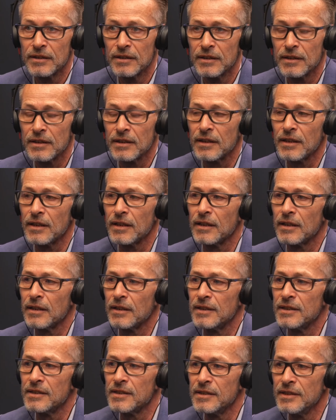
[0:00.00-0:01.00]

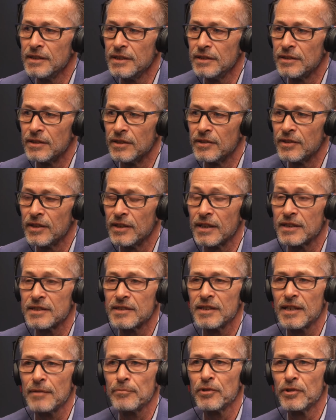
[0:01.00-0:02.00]
uh, is needed and
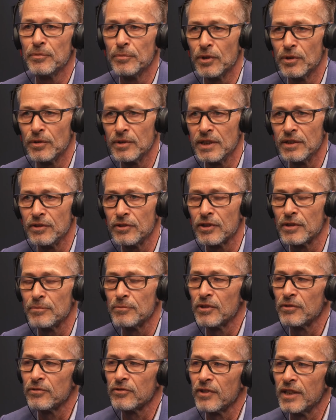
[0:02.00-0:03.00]
acceptable in
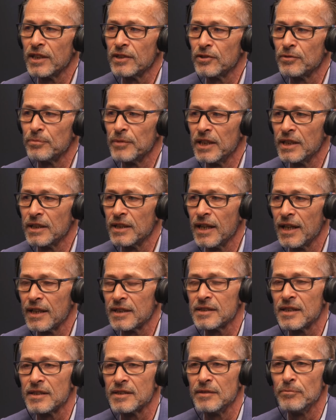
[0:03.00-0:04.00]
terms of trying to make
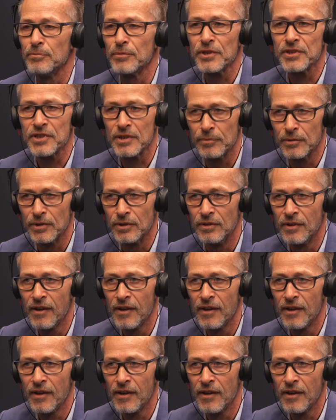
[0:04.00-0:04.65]
access impossible.